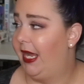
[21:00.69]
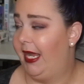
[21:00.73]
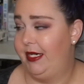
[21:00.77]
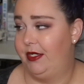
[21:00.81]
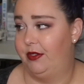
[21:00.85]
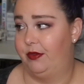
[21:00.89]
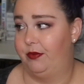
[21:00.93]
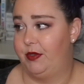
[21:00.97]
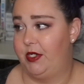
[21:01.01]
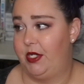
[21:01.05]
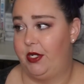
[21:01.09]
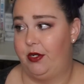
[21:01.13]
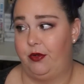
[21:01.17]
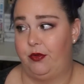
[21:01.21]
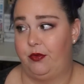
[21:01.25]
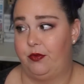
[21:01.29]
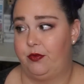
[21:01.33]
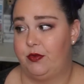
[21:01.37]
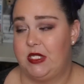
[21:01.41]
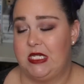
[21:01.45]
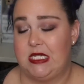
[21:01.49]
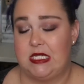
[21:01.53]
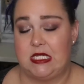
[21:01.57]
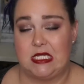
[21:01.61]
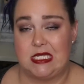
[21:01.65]
I don't
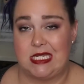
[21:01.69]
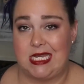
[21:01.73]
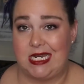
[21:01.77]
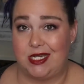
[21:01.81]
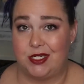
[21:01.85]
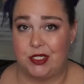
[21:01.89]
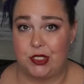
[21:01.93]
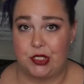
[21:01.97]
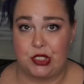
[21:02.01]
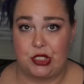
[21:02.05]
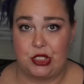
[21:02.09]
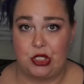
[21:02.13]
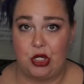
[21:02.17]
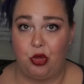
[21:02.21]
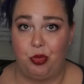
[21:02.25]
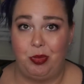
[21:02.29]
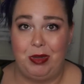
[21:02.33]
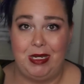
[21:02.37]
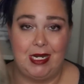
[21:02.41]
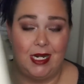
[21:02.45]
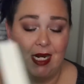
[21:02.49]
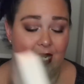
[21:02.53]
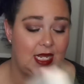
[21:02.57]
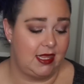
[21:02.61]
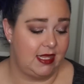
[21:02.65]
know. This is like a
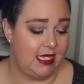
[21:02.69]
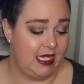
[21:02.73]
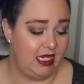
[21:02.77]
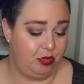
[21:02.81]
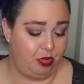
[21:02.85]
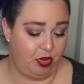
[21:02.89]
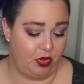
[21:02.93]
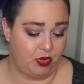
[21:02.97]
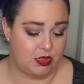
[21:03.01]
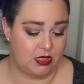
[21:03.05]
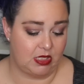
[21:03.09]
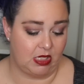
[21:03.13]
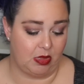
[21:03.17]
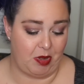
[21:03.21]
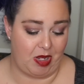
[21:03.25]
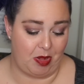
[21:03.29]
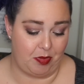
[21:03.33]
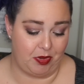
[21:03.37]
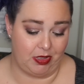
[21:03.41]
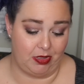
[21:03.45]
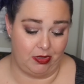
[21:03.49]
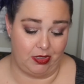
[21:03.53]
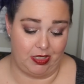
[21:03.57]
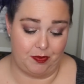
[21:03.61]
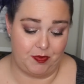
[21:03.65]
dystopian, I think,
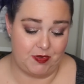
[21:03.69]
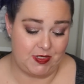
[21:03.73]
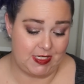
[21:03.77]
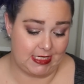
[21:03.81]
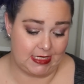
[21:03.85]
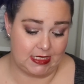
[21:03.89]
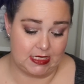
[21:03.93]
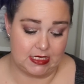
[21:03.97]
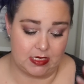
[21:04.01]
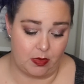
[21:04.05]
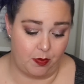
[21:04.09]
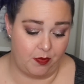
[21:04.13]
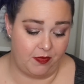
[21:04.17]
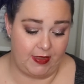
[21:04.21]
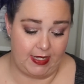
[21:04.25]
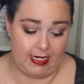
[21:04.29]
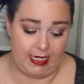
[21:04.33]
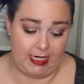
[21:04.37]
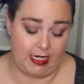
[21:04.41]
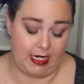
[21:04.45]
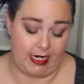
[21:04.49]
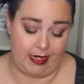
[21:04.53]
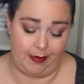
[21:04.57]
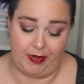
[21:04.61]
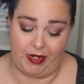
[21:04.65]
post-apocalyptic
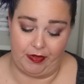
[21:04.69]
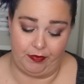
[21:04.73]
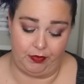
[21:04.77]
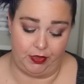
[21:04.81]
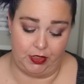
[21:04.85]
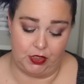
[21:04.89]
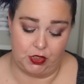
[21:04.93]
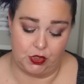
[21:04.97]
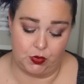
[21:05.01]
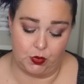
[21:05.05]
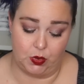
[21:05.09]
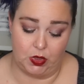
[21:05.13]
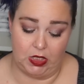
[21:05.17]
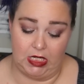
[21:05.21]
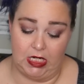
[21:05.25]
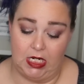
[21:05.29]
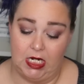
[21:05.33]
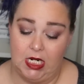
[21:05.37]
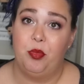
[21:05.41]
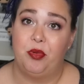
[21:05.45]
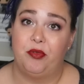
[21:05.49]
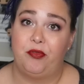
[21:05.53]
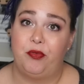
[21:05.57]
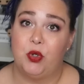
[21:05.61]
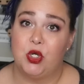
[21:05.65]
something. I'm not really
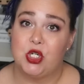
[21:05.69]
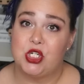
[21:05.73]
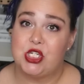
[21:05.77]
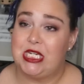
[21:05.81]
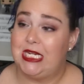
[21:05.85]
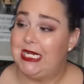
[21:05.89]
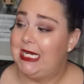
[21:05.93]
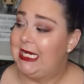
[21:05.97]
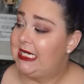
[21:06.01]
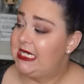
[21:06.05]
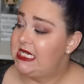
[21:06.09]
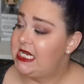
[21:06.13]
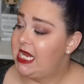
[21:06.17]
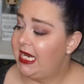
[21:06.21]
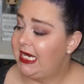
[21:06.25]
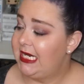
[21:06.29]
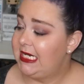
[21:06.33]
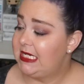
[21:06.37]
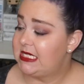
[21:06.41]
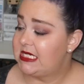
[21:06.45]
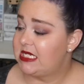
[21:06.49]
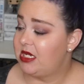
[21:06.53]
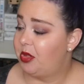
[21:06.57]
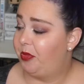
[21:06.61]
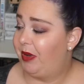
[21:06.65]
sure. Before She
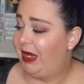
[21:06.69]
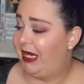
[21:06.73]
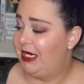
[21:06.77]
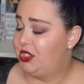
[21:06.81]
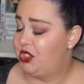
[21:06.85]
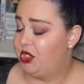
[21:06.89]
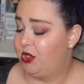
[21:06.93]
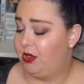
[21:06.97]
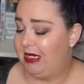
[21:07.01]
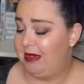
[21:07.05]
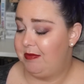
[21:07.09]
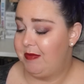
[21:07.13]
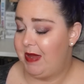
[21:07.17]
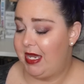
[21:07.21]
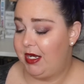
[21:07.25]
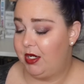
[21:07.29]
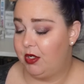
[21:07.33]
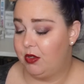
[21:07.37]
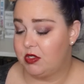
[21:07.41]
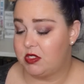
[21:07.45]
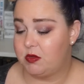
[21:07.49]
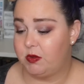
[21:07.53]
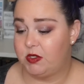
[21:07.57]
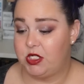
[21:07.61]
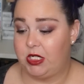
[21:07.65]
Ignites by Jodi
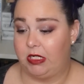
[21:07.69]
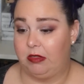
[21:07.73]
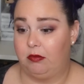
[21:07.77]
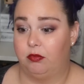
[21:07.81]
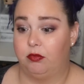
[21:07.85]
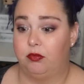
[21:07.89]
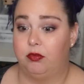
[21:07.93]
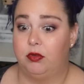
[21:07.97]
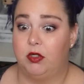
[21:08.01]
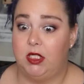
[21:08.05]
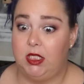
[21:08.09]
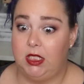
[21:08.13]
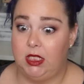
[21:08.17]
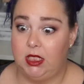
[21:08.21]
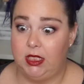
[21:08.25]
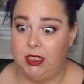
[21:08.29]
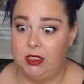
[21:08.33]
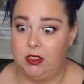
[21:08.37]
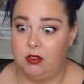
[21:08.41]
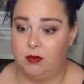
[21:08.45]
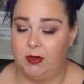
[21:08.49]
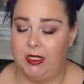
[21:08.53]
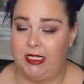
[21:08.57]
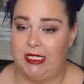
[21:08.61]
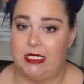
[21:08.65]
Meadows, which I really
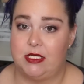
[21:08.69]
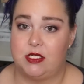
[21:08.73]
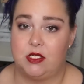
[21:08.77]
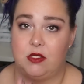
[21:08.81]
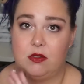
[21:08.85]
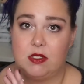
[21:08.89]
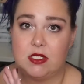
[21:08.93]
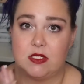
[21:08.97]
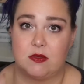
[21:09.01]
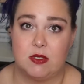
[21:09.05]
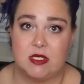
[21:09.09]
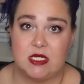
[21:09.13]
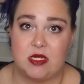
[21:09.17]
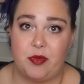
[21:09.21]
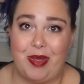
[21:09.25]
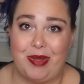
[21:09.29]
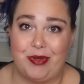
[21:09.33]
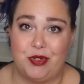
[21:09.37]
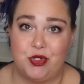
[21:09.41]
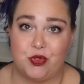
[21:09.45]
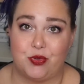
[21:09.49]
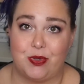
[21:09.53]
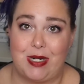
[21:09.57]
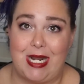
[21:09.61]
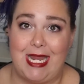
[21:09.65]
do want to get to. This one's
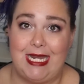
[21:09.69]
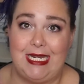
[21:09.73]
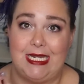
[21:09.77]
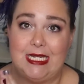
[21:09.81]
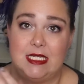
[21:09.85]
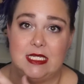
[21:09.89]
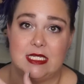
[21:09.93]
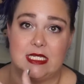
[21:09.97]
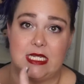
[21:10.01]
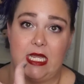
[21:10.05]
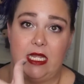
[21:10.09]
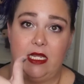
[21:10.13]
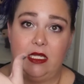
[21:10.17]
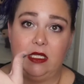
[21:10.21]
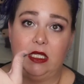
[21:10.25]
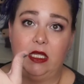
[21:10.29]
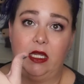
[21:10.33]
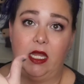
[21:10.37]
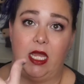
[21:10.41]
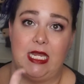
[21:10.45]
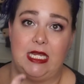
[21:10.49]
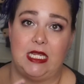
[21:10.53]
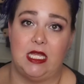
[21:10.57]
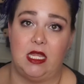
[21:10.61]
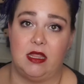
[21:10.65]
about dragons and
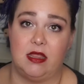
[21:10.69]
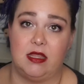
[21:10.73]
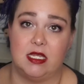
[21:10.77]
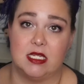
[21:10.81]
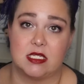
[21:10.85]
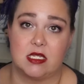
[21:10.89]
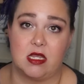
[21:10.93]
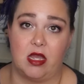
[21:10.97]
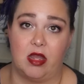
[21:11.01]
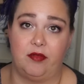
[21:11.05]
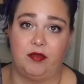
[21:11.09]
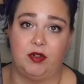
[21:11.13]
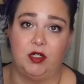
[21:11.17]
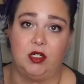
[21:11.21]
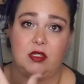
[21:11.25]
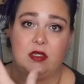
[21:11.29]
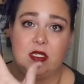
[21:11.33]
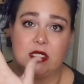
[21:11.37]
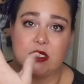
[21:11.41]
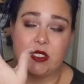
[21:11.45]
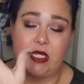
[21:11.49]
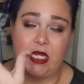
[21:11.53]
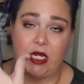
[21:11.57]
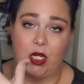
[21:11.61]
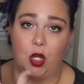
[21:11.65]
like this cover,
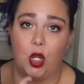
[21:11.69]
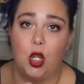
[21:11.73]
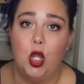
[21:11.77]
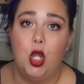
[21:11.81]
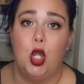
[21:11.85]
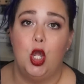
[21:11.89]
this like